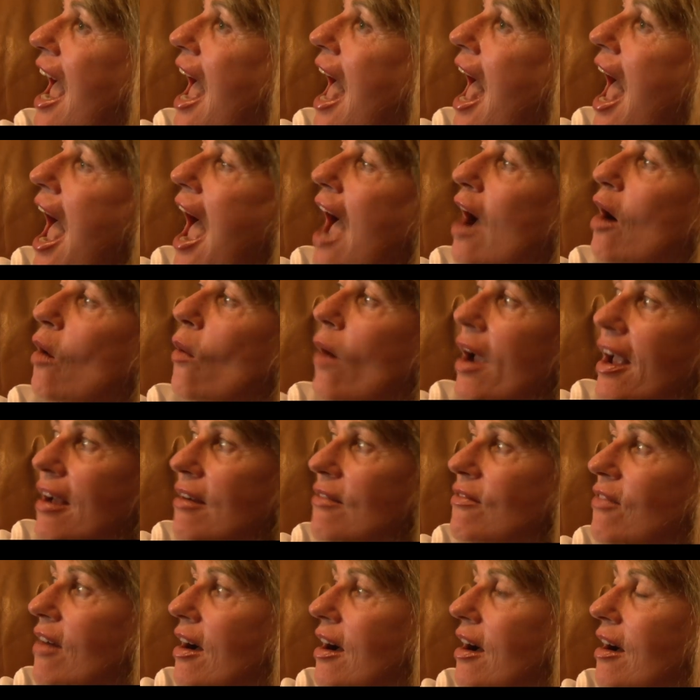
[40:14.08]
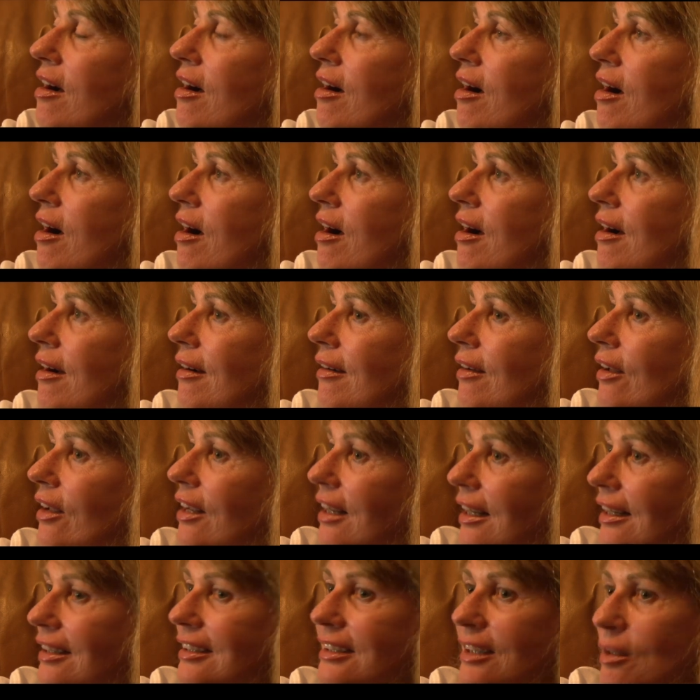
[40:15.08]
However,
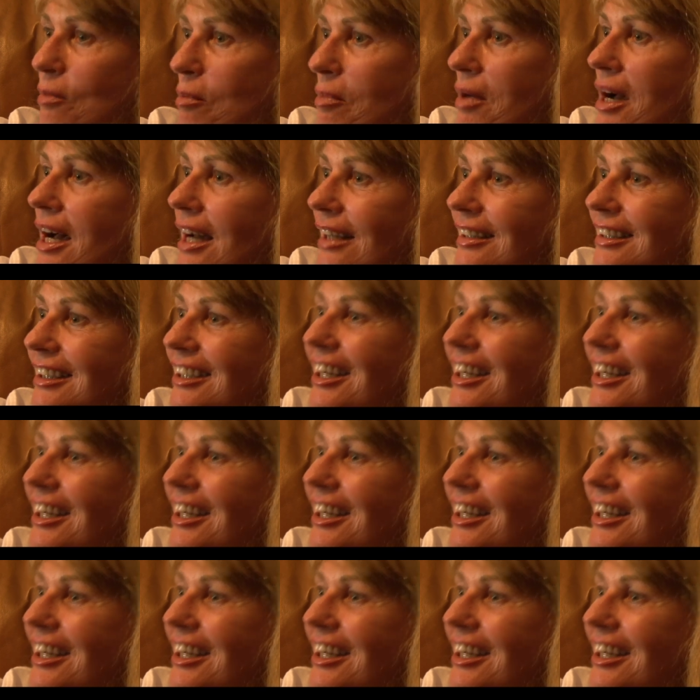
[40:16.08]
here's the but.